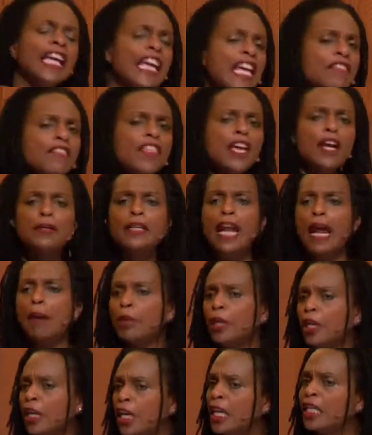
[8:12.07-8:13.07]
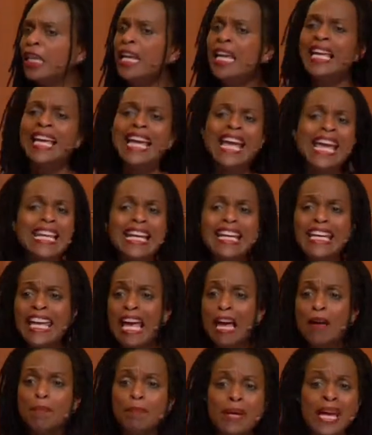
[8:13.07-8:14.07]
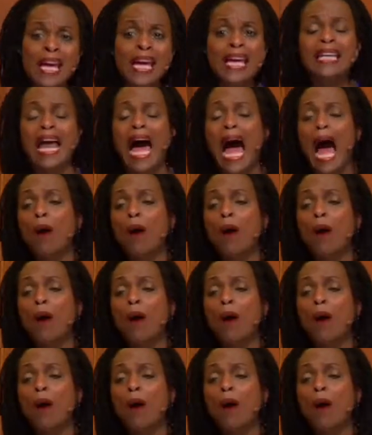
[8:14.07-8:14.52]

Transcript: in their neighborhood, in a campaign.